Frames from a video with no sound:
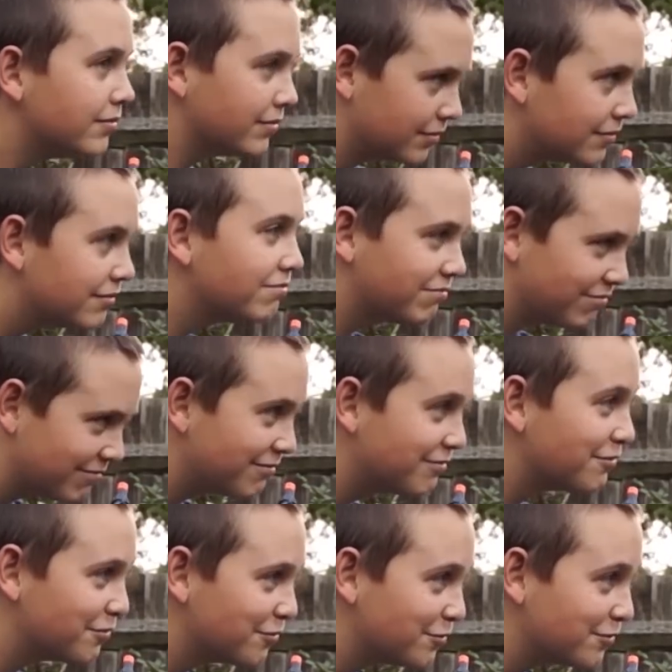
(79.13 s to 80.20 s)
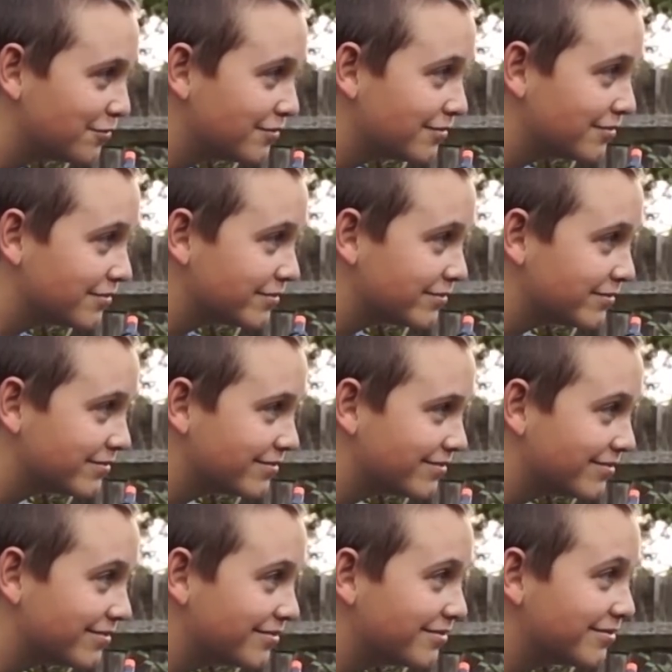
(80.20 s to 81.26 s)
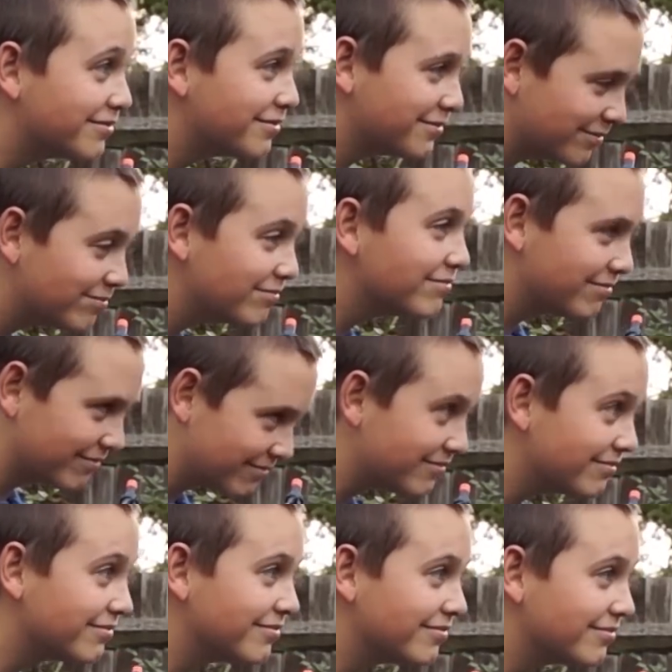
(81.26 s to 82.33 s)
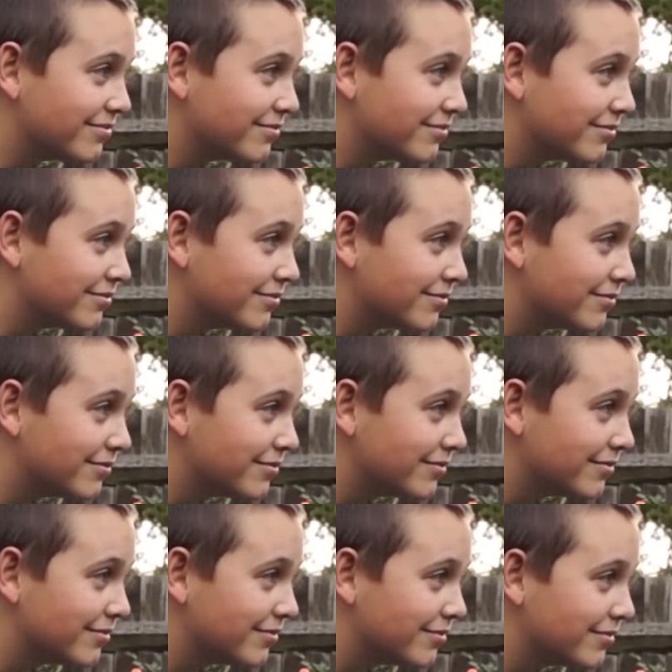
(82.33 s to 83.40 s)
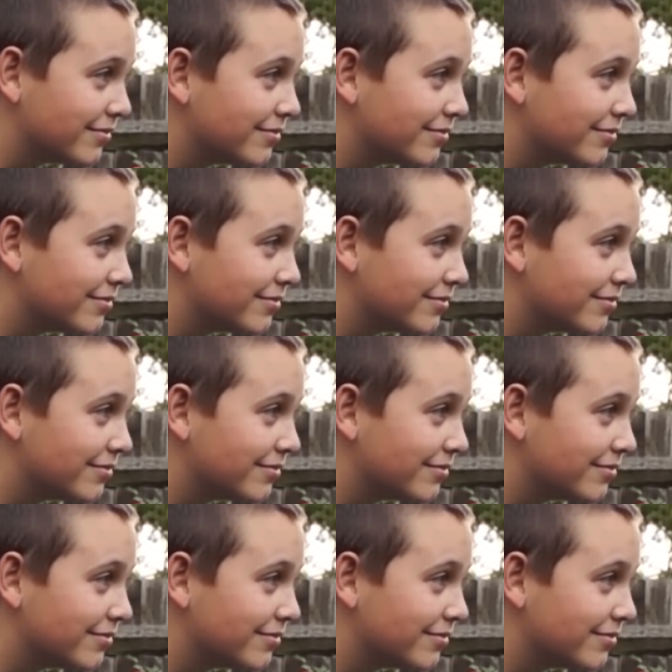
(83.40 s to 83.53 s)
to the pathogen's antigens and neutralise their toxins.